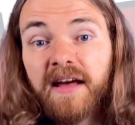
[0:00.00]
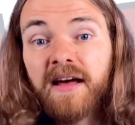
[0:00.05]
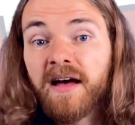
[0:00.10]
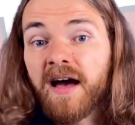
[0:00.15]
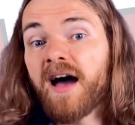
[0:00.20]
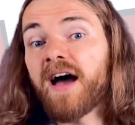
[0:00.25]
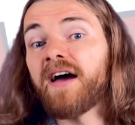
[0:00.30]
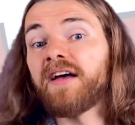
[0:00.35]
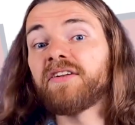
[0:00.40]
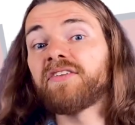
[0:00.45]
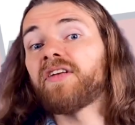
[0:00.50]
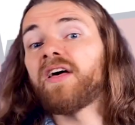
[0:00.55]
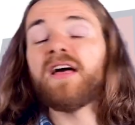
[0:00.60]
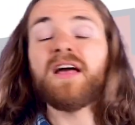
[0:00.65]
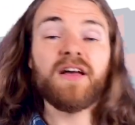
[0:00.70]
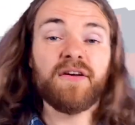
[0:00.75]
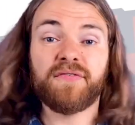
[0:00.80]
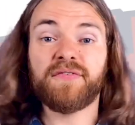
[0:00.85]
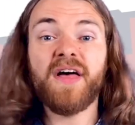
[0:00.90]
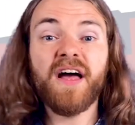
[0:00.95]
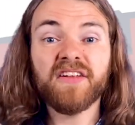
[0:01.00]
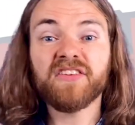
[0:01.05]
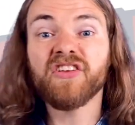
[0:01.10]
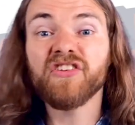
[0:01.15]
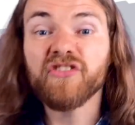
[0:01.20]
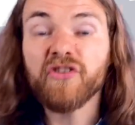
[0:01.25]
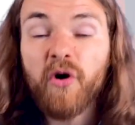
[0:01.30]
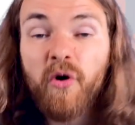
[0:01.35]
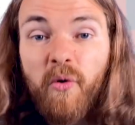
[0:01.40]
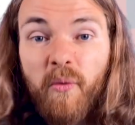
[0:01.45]
And if that
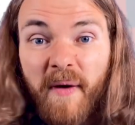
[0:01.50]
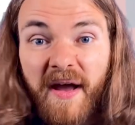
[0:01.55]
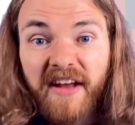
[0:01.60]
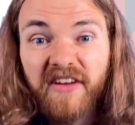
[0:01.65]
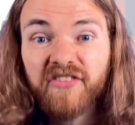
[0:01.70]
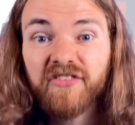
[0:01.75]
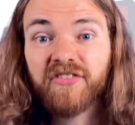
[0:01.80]
is your wish,